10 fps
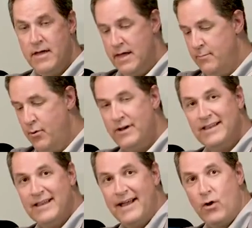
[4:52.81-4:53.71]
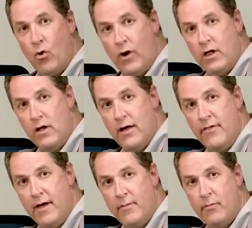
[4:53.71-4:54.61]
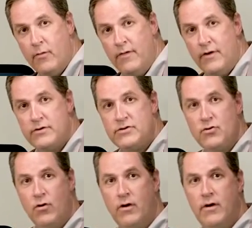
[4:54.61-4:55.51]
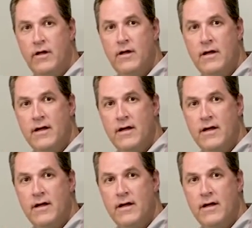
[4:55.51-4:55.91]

and putting light oil on them when they're stored,